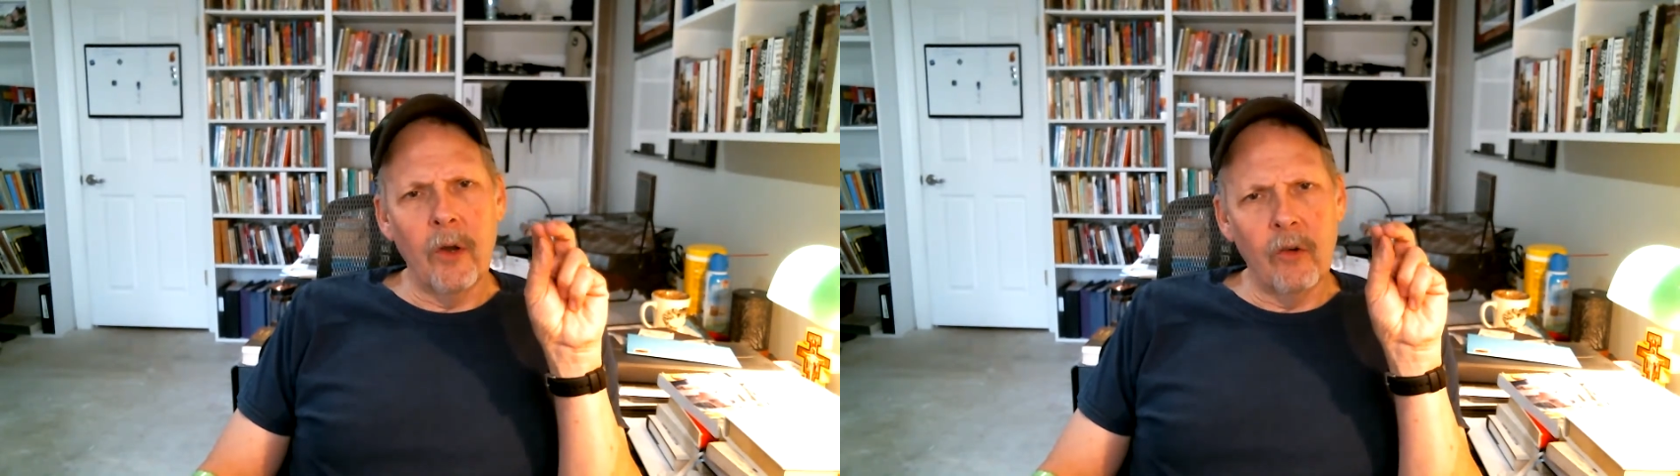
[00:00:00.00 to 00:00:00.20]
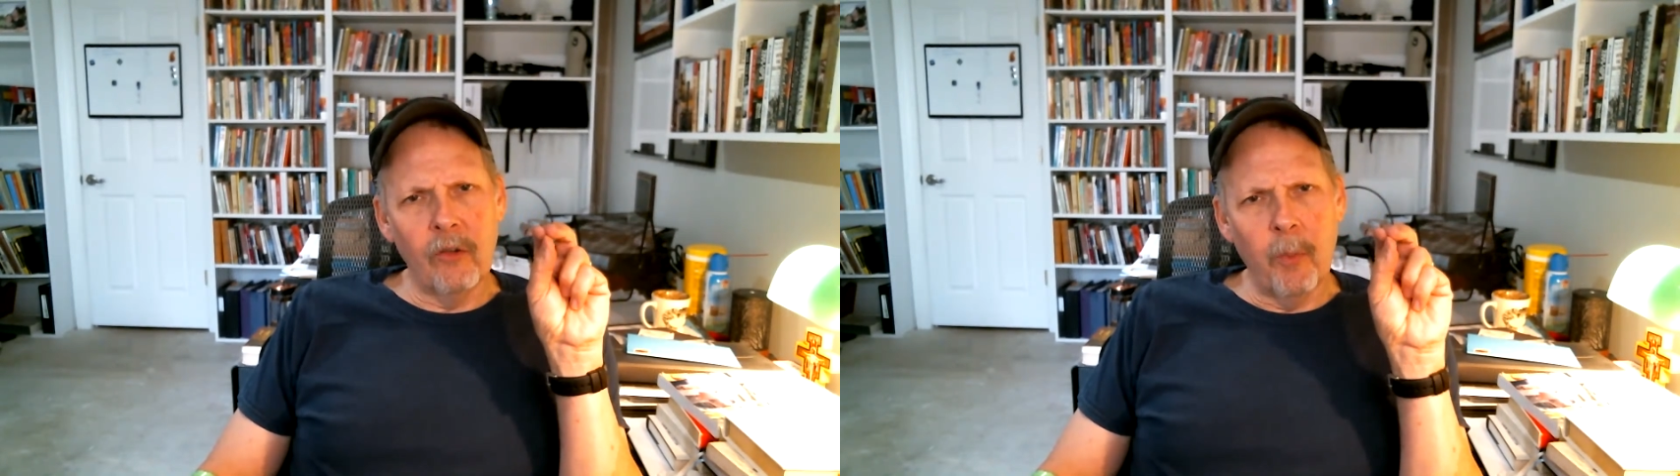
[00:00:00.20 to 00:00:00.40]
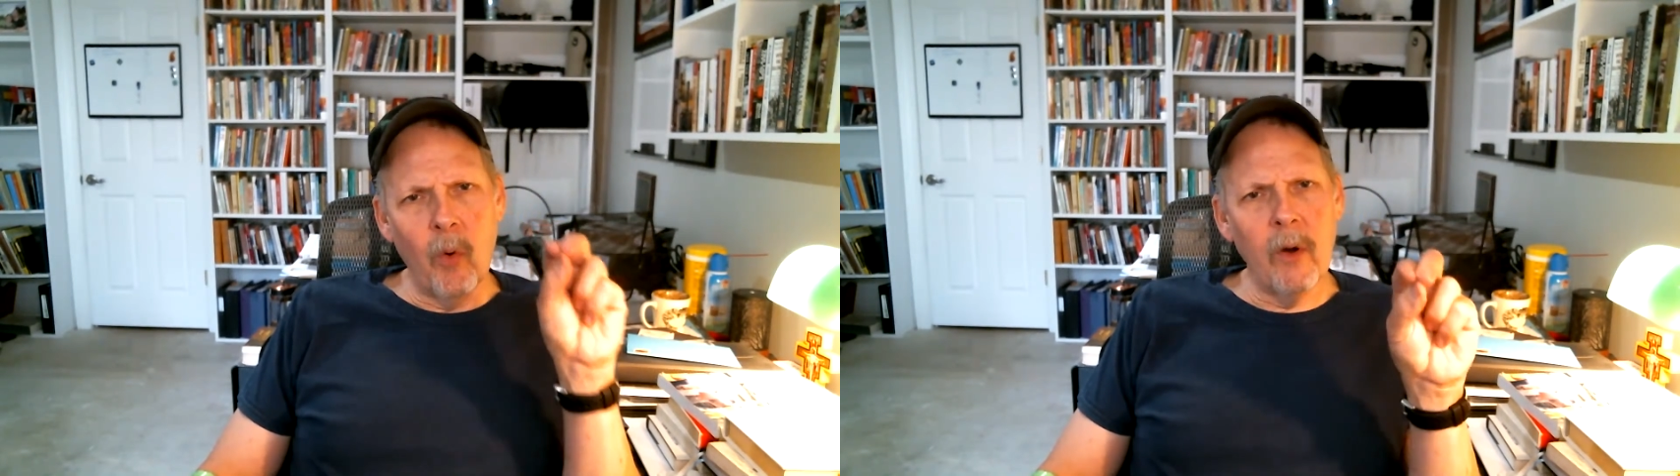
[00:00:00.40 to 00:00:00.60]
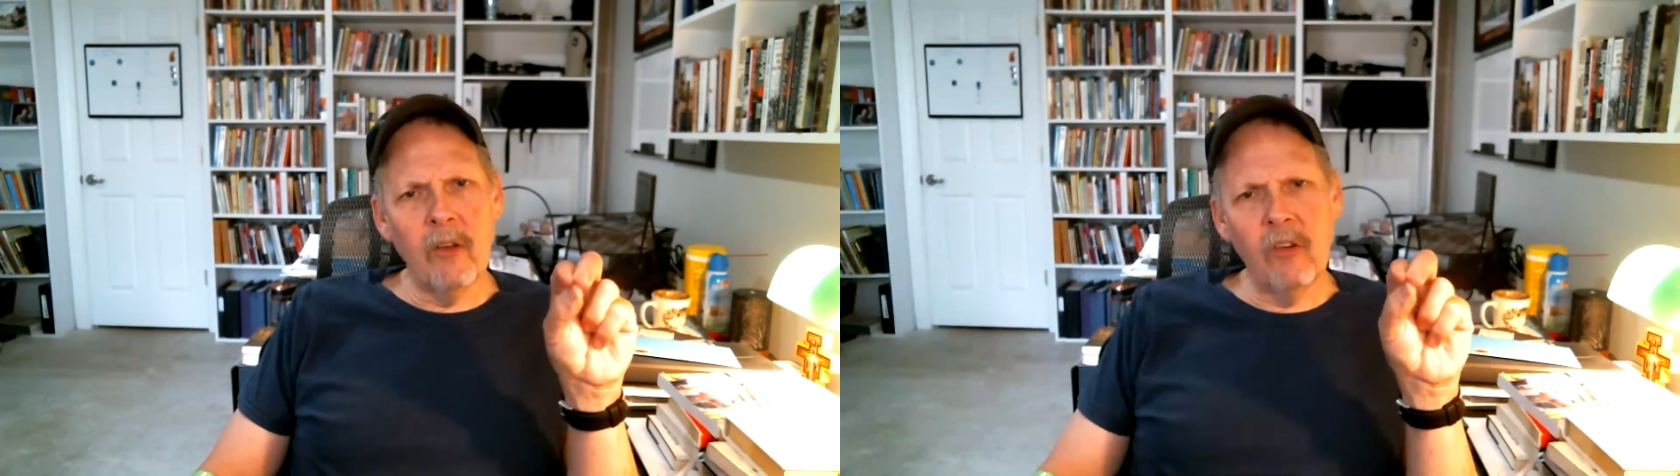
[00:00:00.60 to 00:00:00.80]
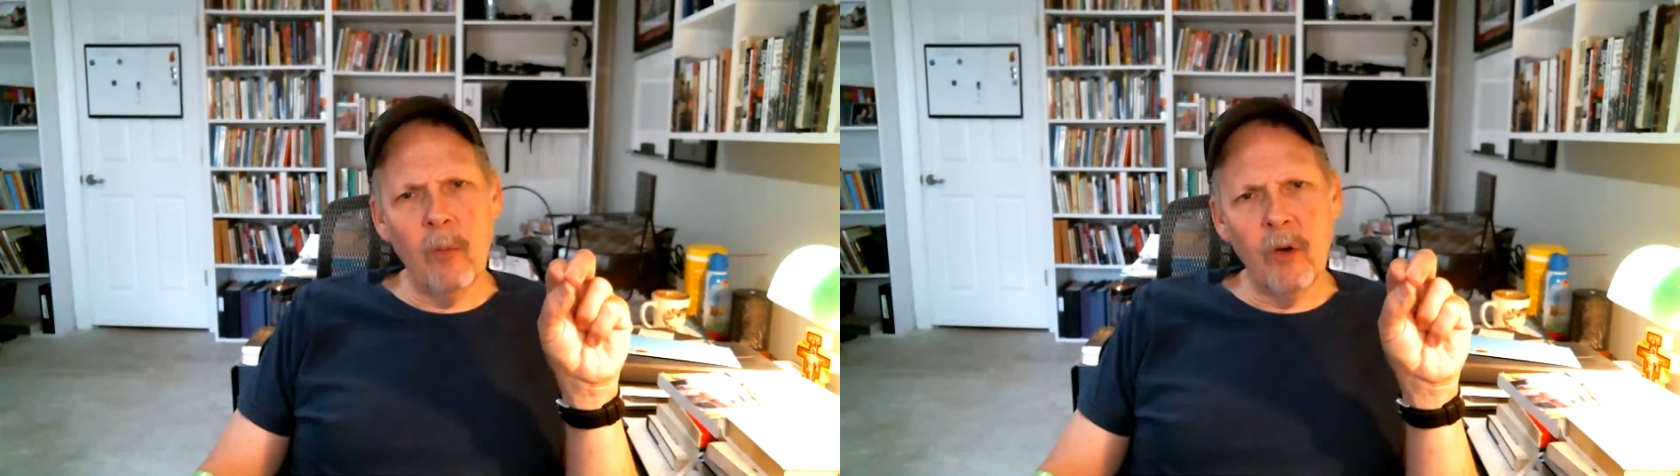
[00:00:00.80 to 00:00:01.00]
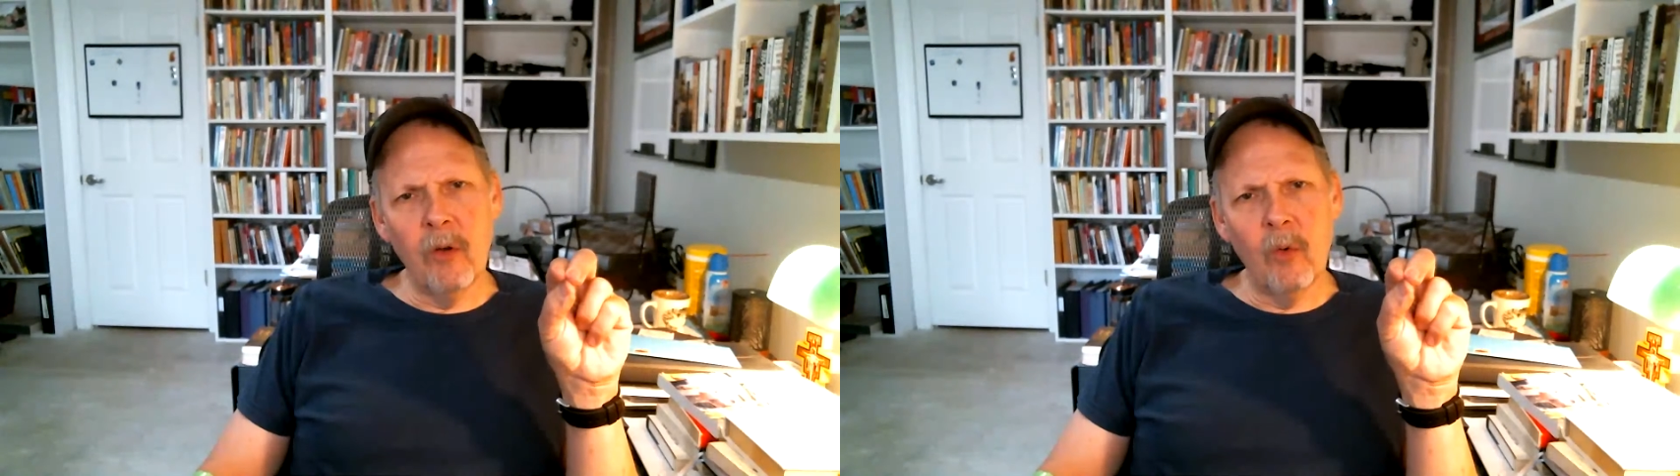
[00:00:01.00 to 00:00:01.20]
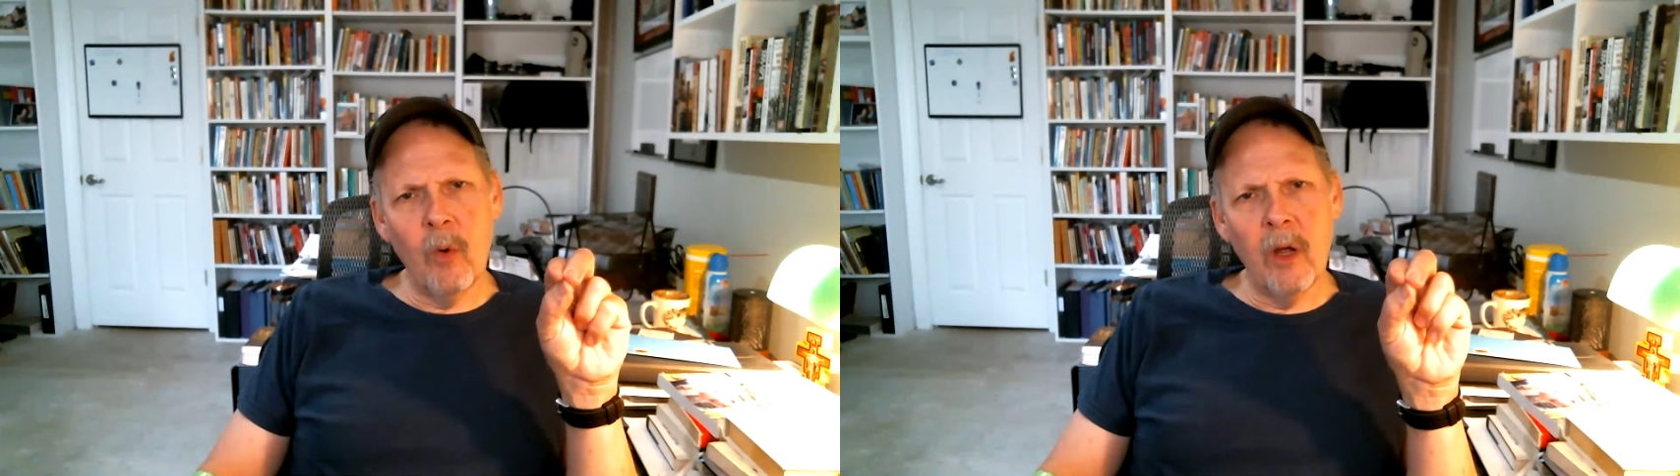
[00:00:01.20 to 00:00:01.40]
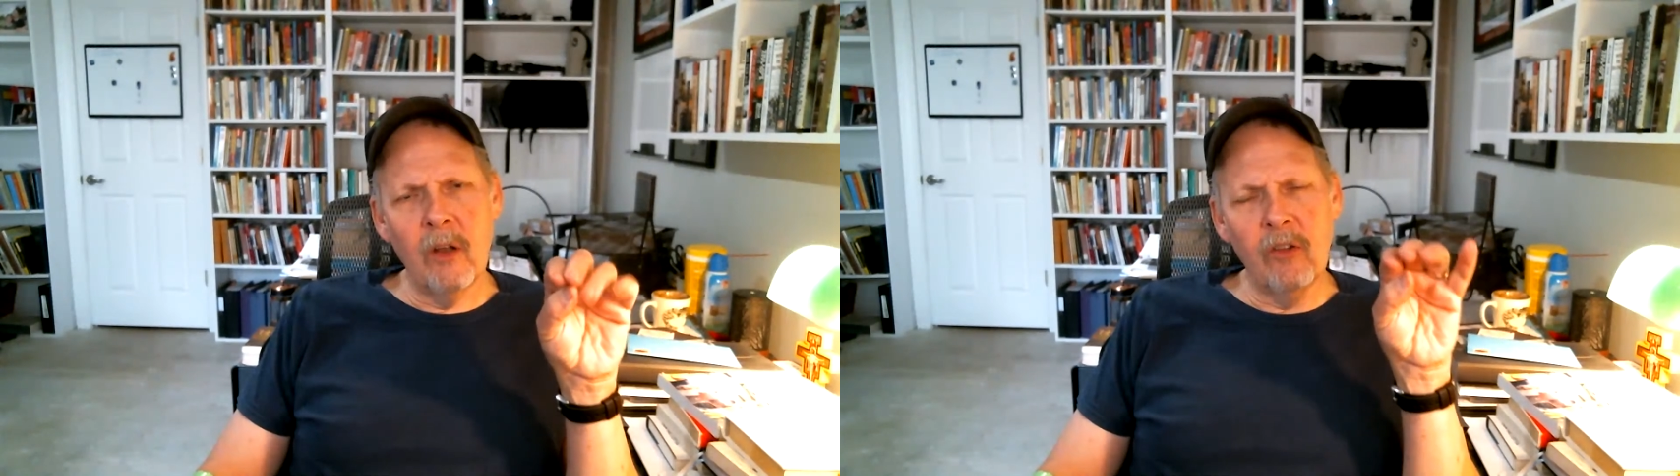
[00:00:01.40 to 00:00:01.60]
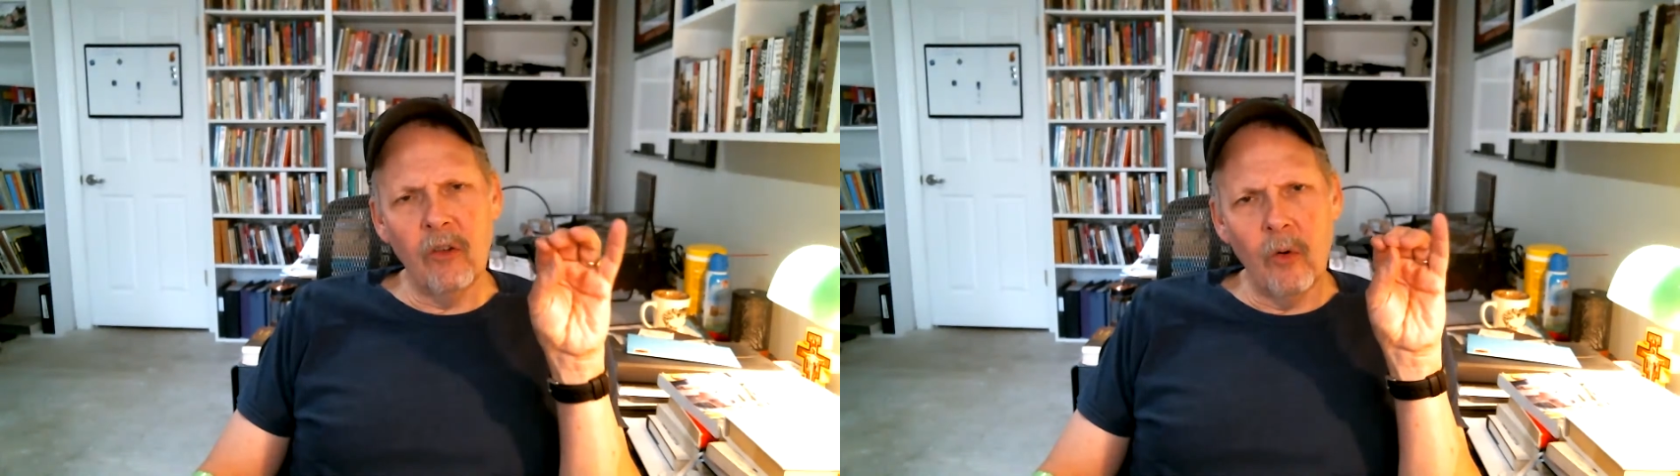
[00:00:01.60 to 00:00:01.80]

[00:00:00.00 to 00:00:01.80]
you're supporting someone who runs,